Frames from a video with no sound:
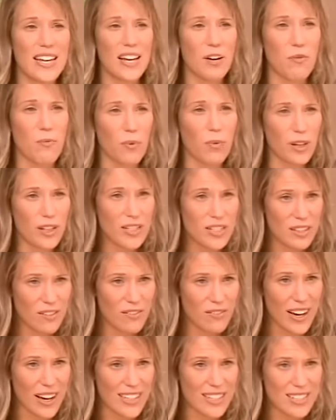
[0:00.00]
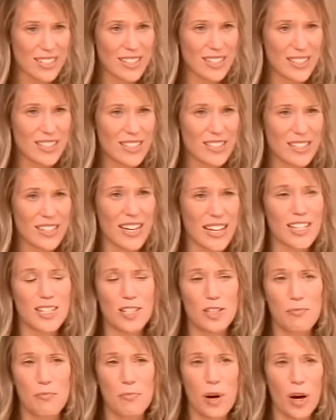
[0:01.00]
It works the fastest.
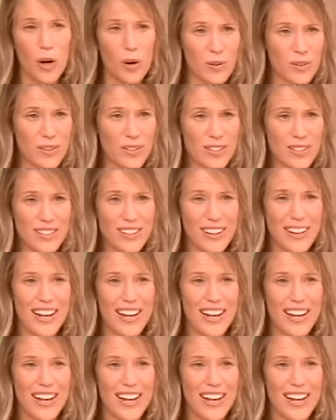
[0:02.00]
It's potent.